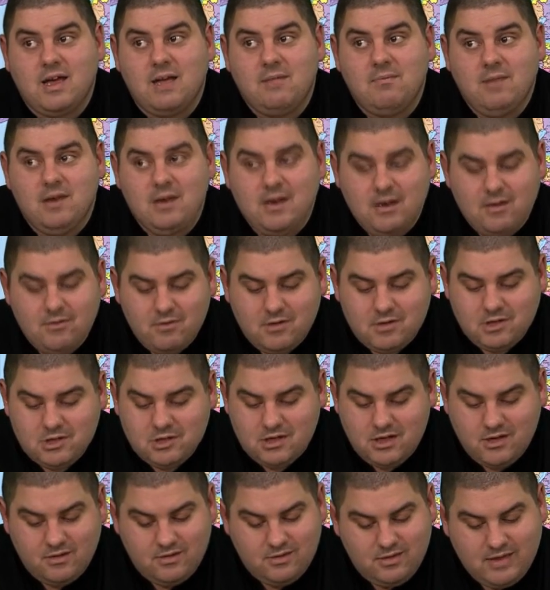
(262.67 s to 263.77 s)
I mean, it was
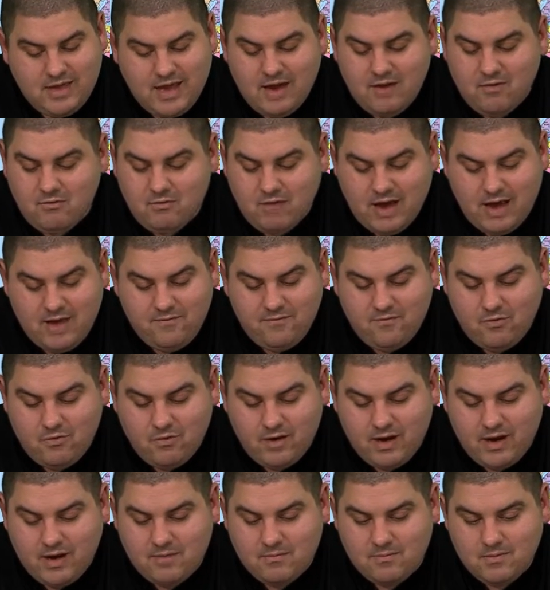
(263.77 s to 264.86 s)
just that
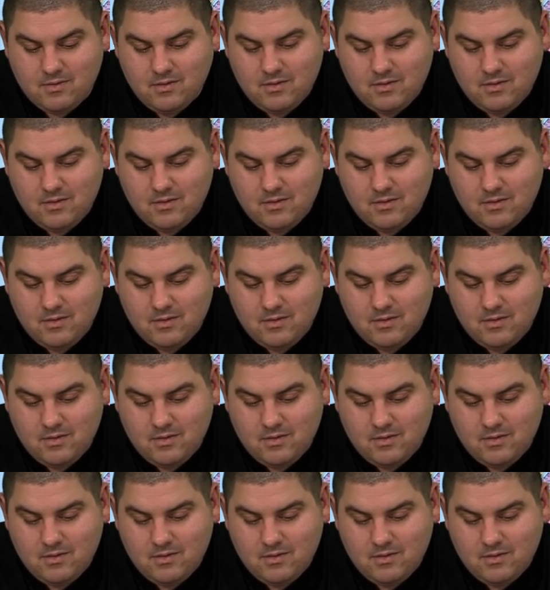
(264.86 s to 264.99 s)
rivalry,